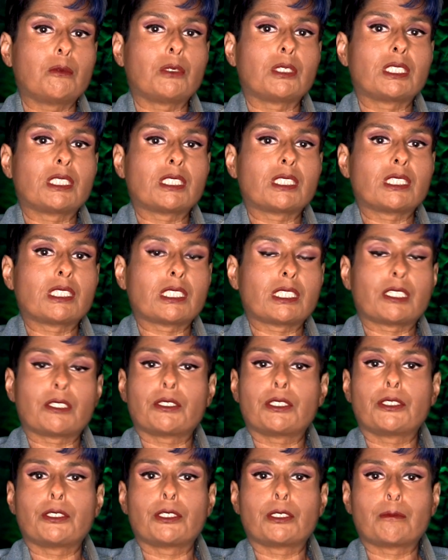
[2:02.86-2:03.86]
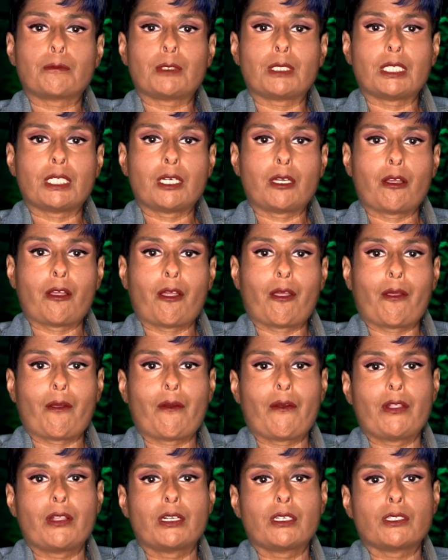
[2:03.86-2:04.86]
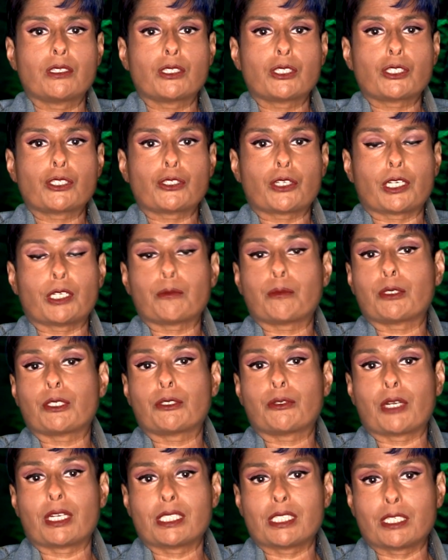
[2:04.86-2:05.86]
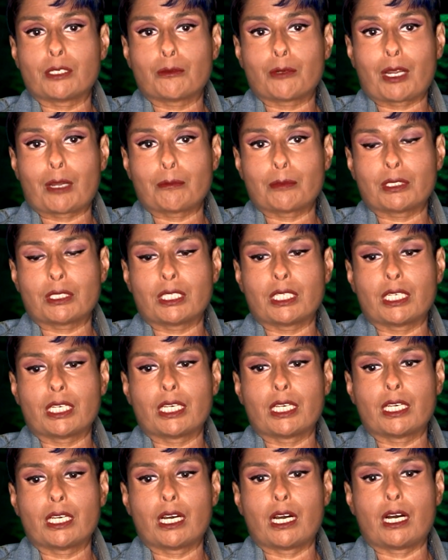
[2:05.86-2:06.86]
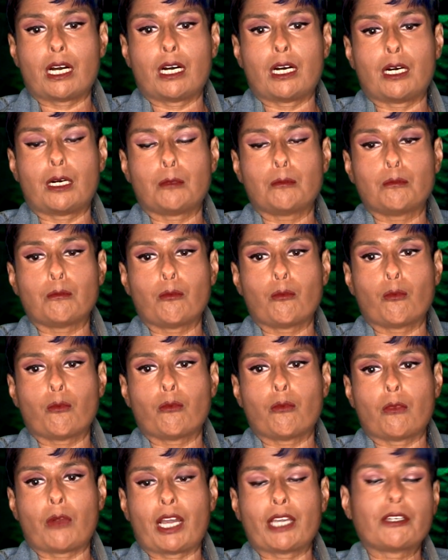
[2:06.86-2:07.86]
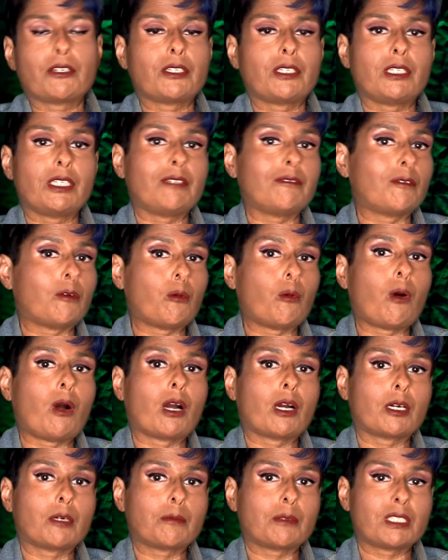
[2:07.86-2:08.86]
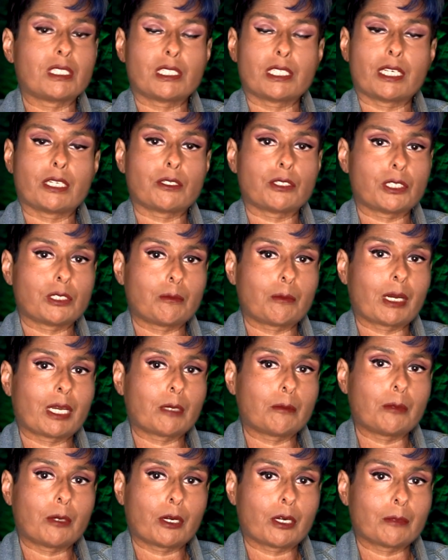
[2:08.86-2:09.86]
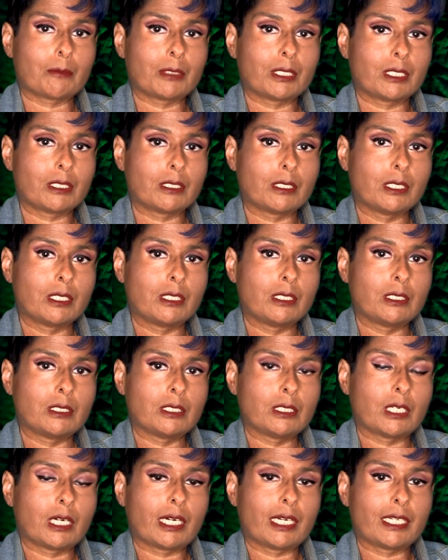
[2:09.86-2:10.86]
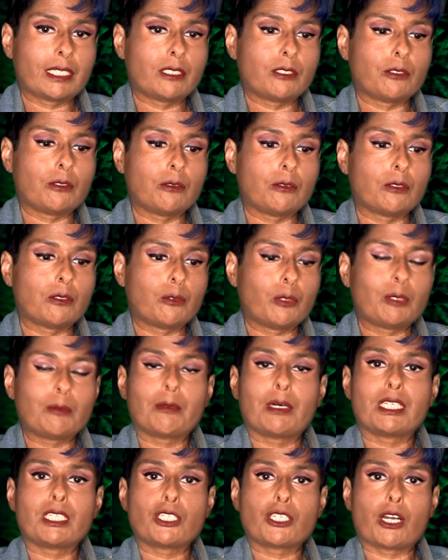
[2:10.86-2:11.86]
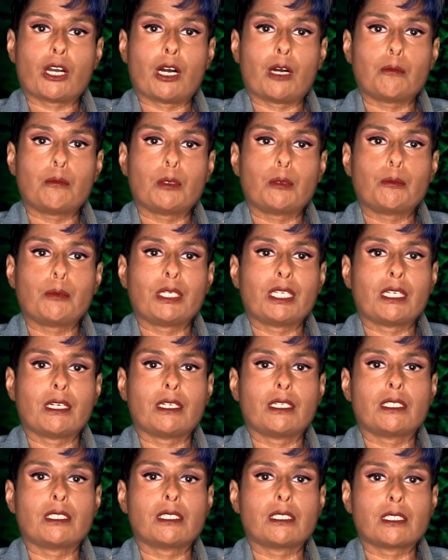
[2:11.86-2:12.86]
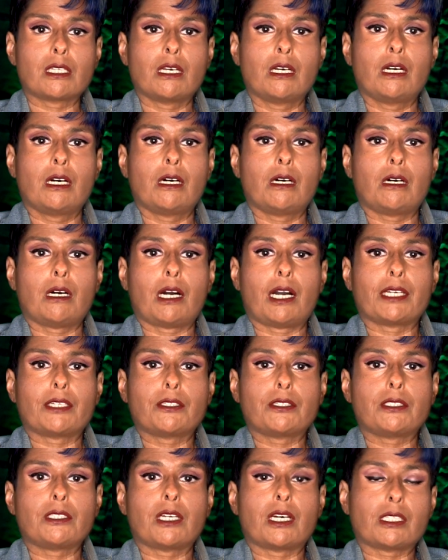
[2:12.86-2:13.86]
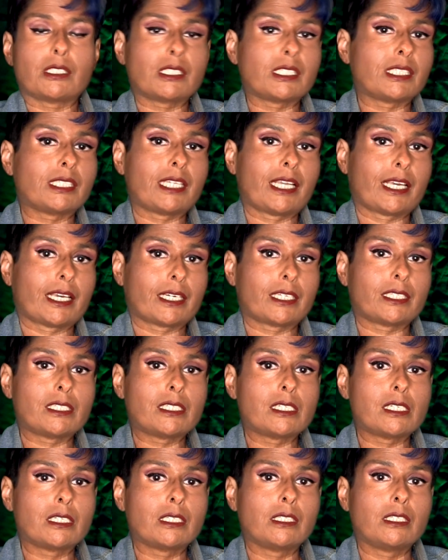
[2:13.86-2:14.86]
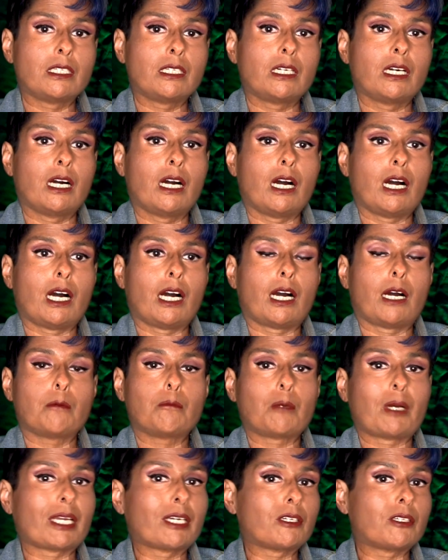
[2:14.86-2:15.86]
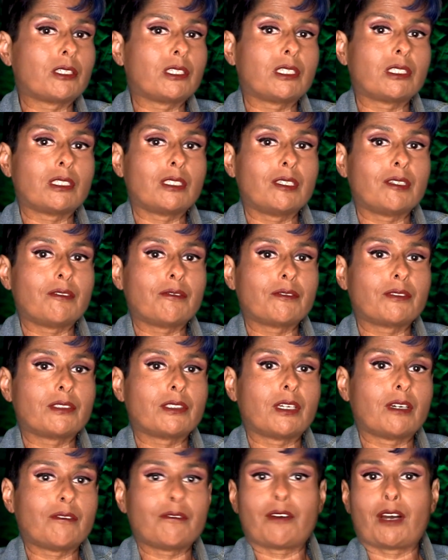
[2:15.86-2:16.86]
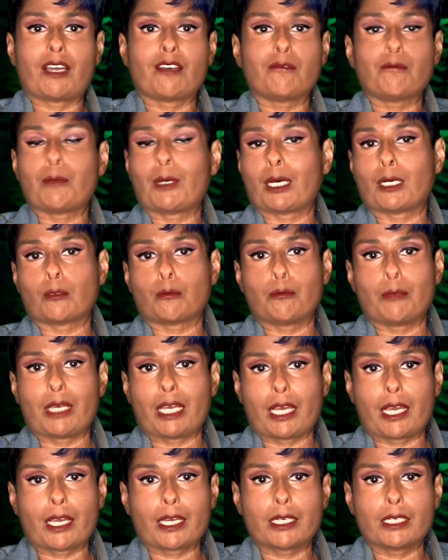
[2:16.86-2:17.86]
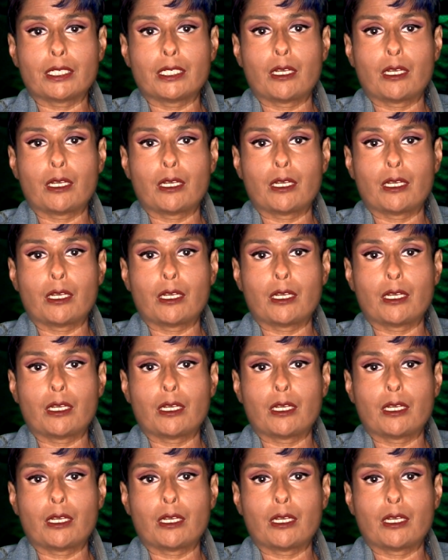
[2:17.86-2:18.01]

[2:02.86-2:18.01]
once the scleroderma started progressing rapidly, I couldn't even walk up the stairs to my apartment. I had to quit my job because I could not stand. I couldn't lift a 5-pound bag.